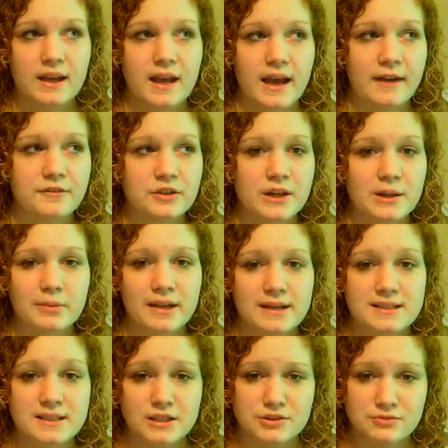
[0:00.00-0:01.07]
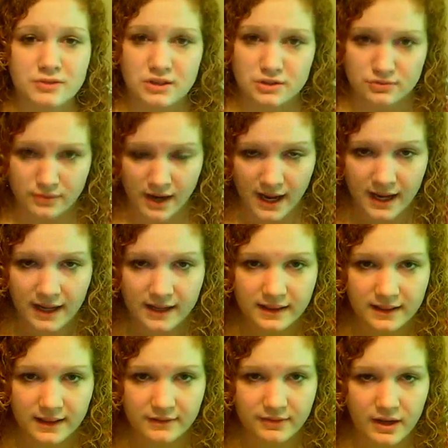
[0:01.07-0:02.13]
after a couple days it gets really dry
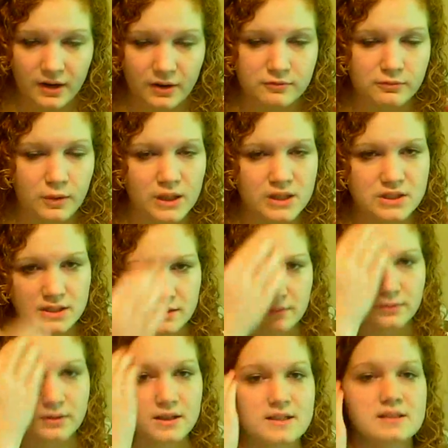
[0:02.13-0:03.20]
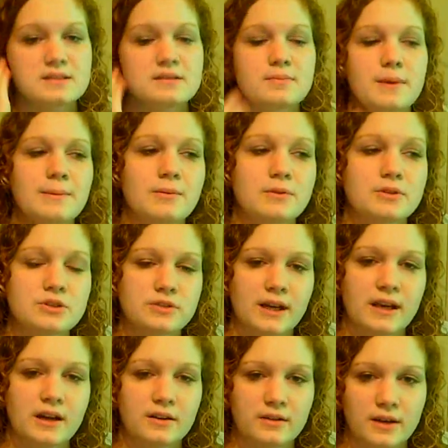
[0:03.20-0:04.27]
if I don't wash it, whereas people with
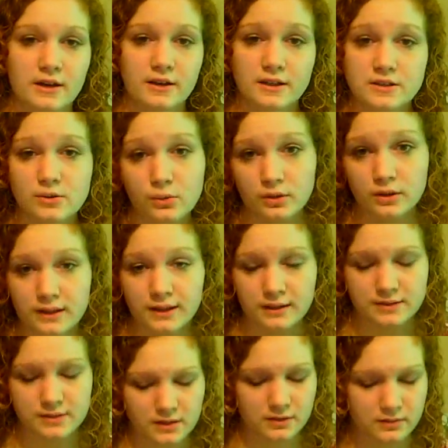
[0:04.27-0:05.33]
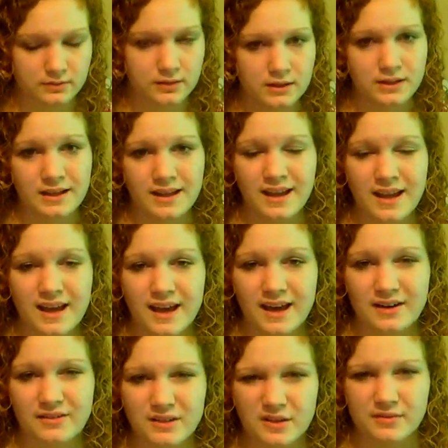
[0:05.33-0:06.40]
straight hair, their hair gets oily. So I
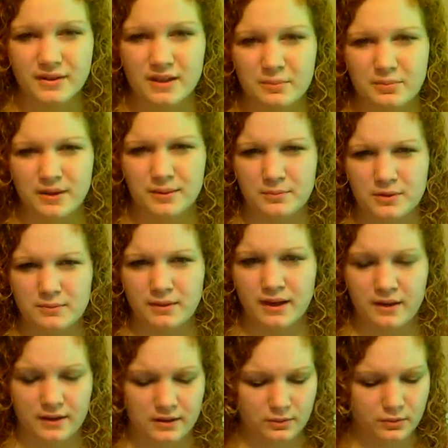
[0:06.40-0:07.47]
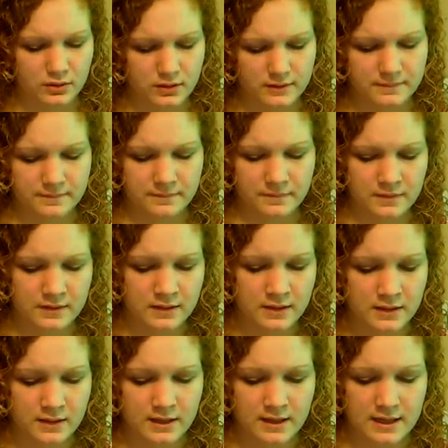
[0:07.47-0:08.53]
don't really find a problem with my hair getting oily.
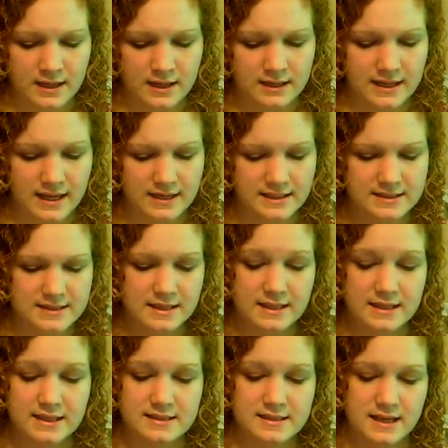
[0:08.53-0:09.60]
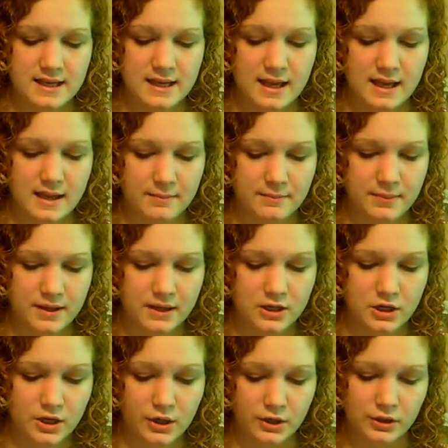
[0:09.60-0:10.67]
Next is the Big
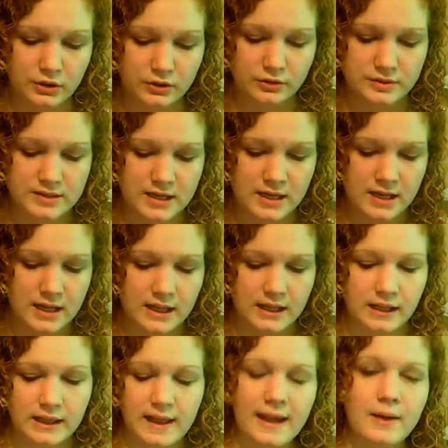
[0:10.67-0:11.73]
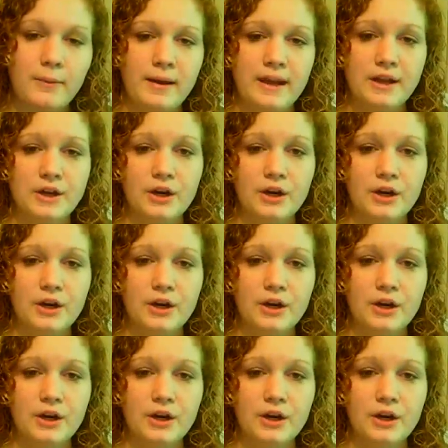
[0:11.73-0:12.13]
Curls Lightweight